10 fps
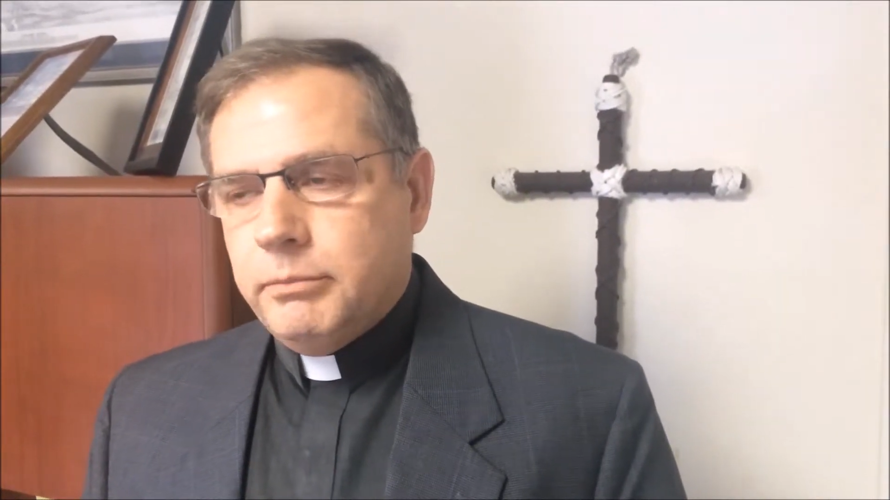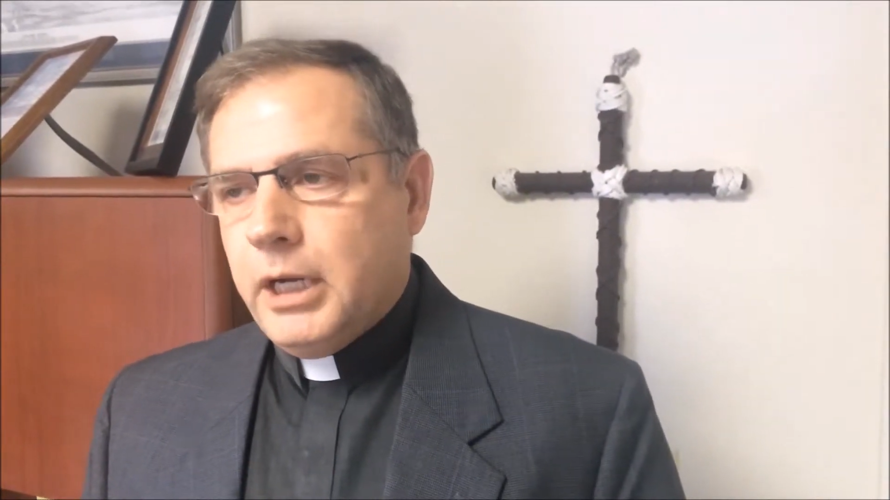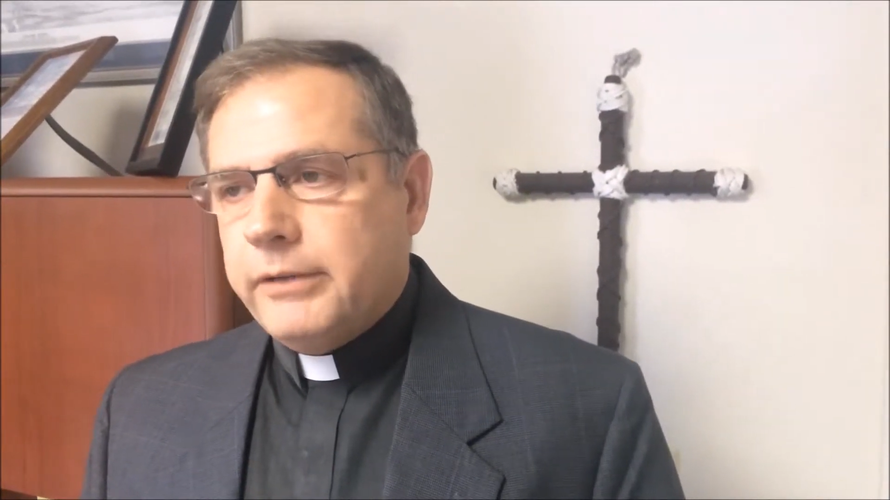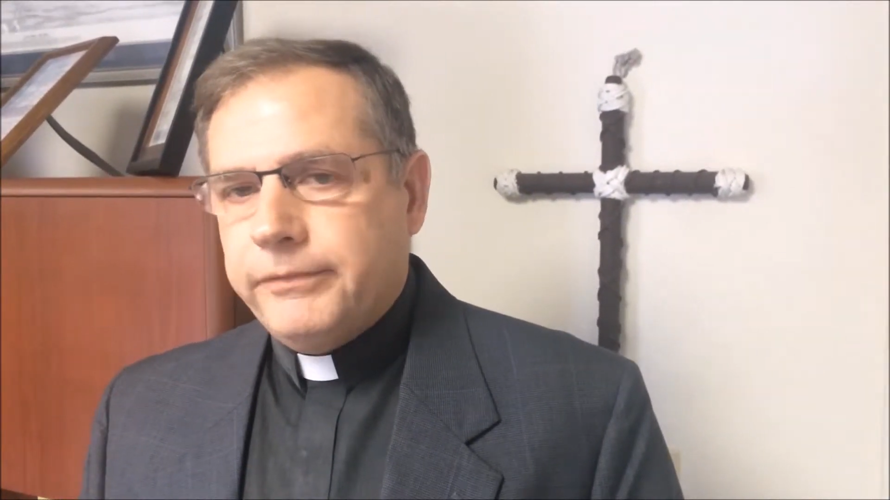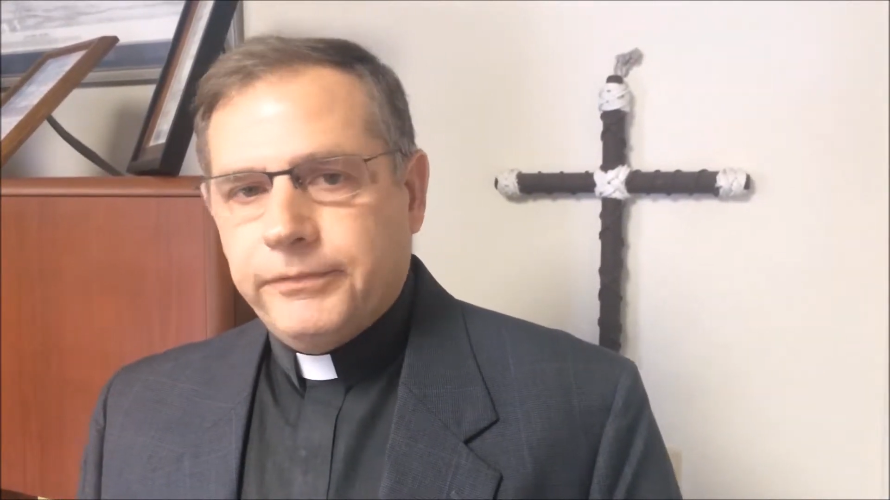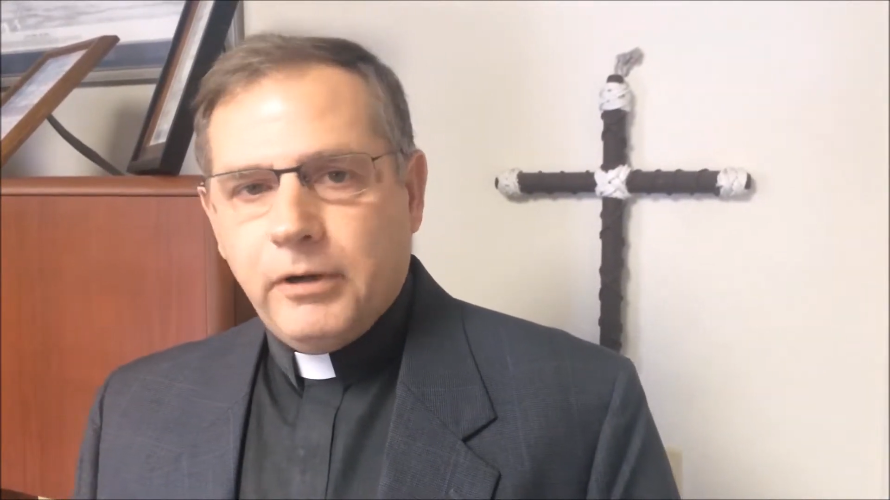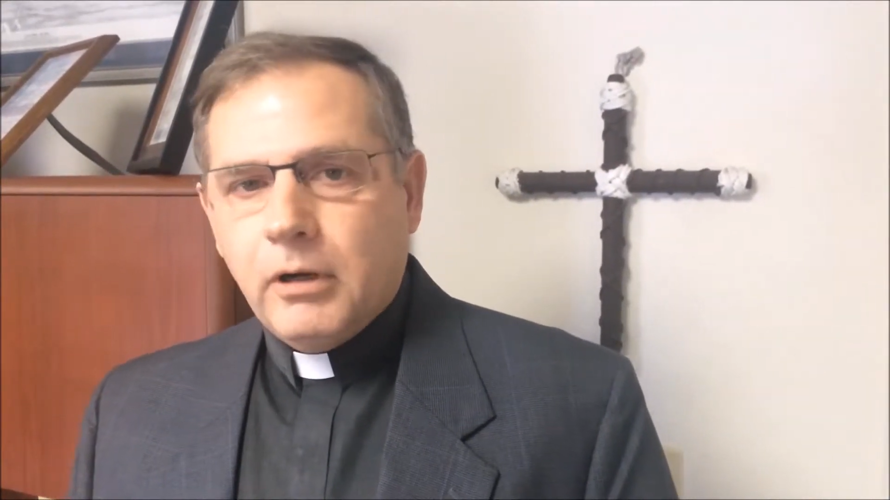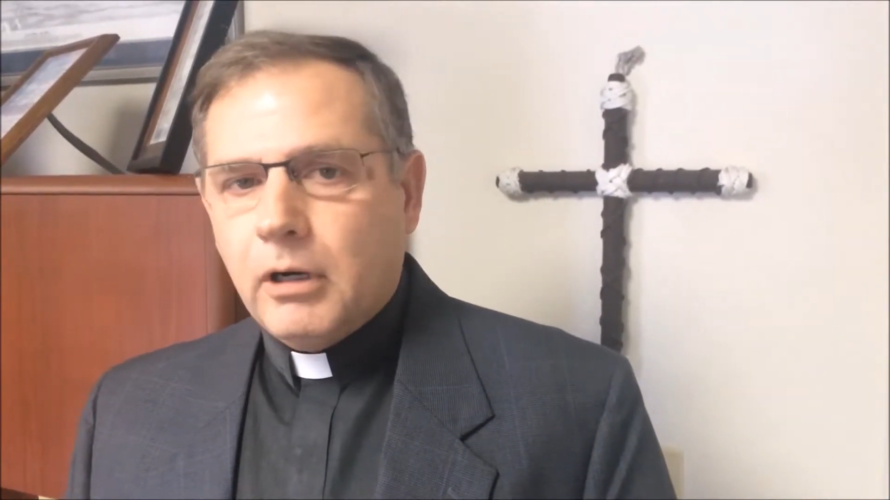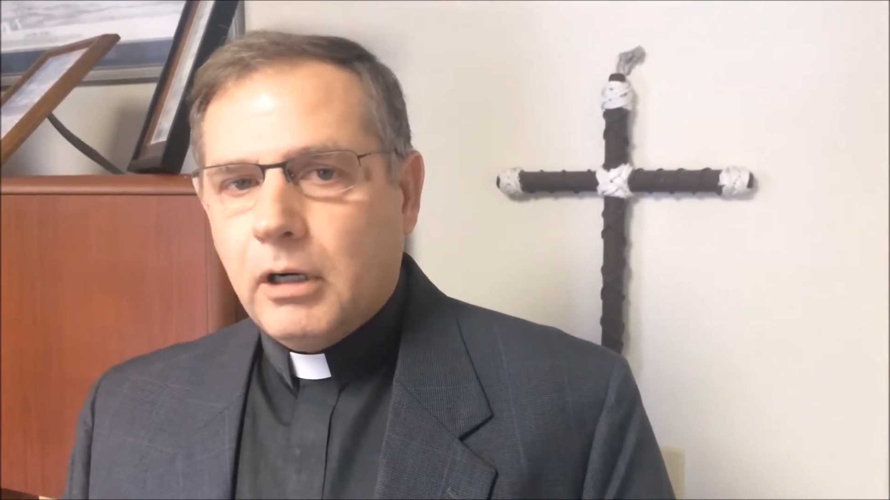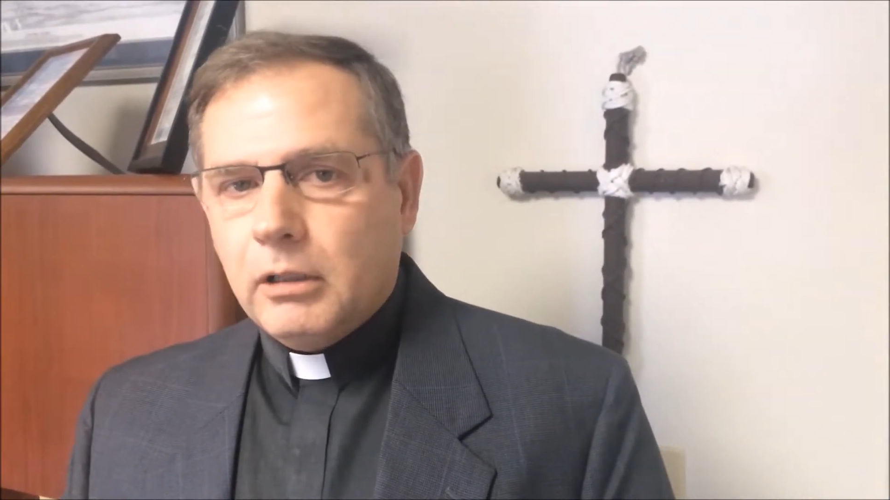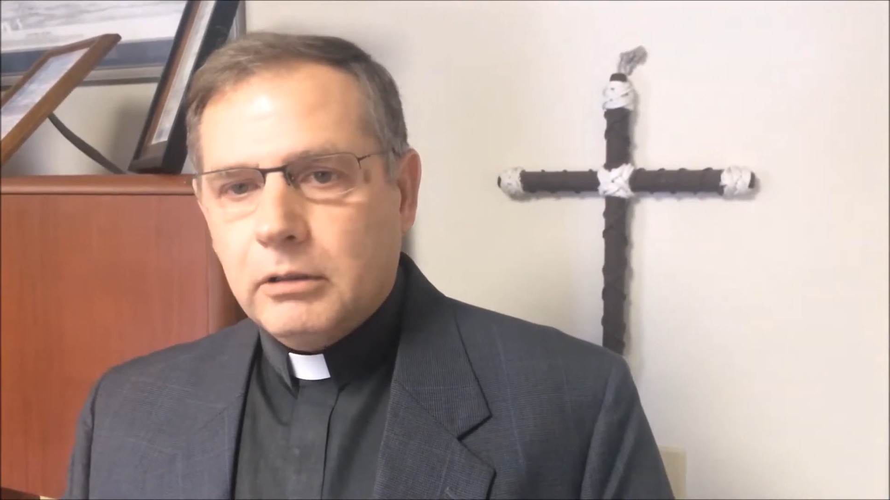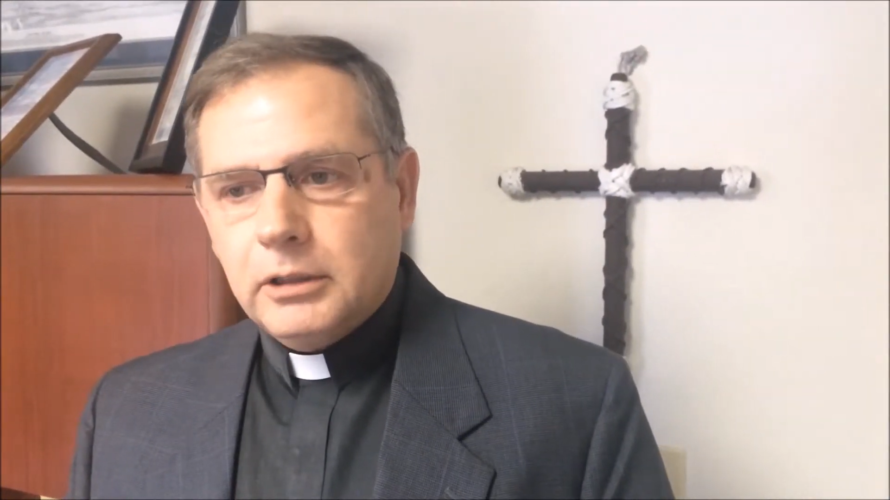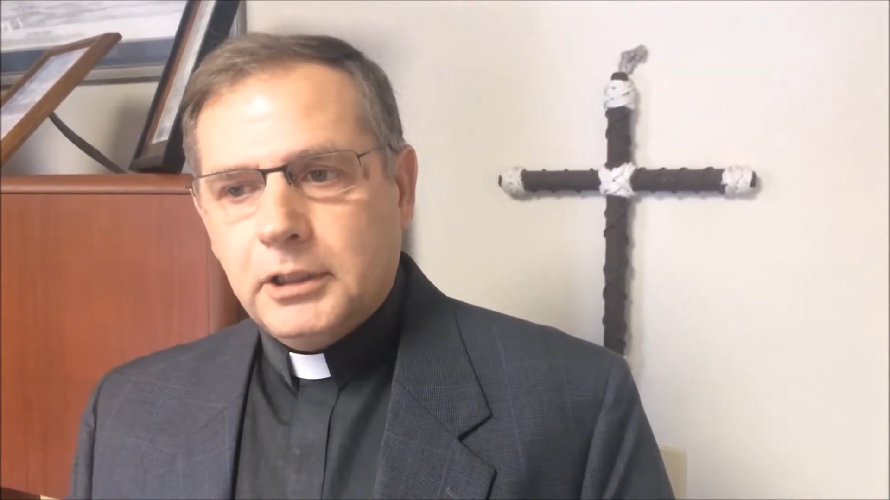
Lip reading: by far